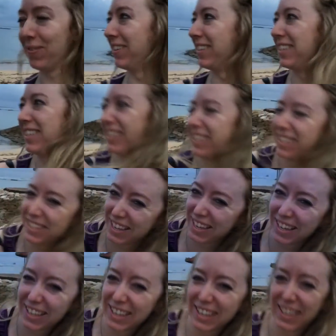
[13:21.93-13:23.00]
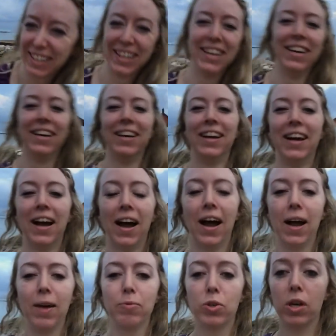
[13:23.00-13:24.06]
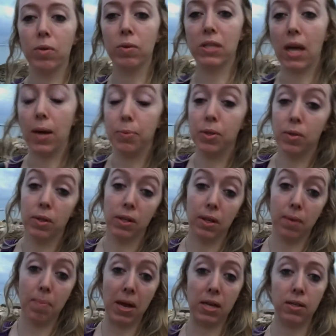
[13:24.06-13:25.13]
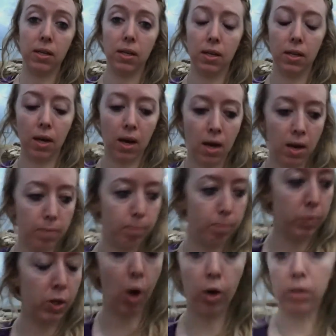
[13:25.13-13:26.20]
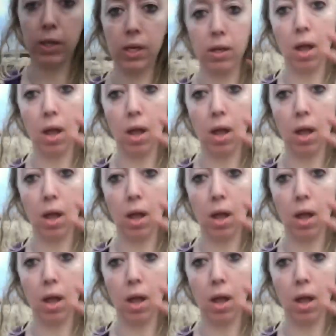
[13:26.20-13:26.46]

it's just there. Um, journey was absolutely amazing. Um, totally